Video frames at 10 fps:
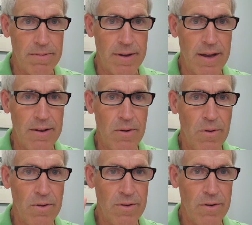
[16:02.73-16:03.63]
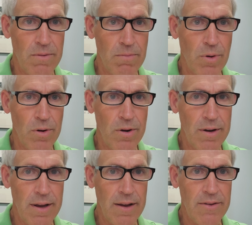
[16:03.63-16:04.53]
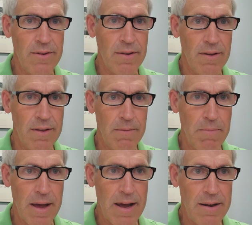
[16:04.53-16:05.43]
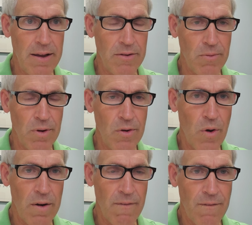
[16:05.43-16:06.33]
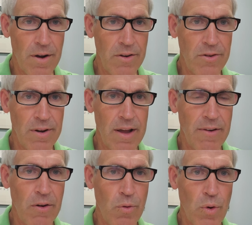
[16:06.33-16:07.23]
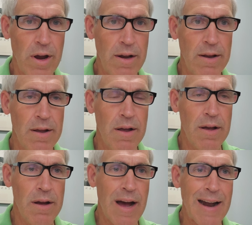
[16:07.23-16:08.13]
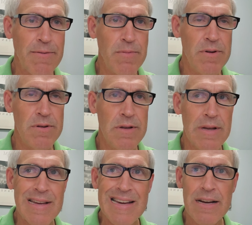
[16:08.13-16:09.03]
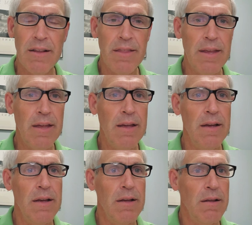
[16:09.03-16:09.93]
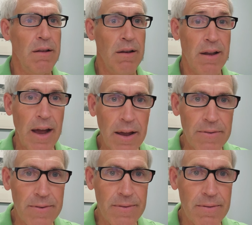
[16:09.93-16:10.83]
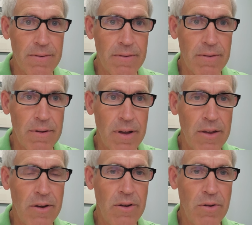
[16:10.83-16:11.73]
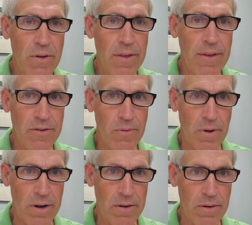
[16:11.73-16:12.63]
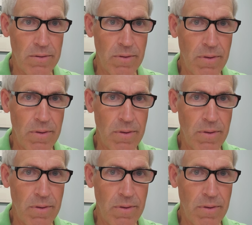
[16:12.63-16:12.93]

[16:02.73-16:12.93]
Again, the goal is more good days than bad days, where you go out and function, have a great, optimal, healthy life, and you can do the things you want to do.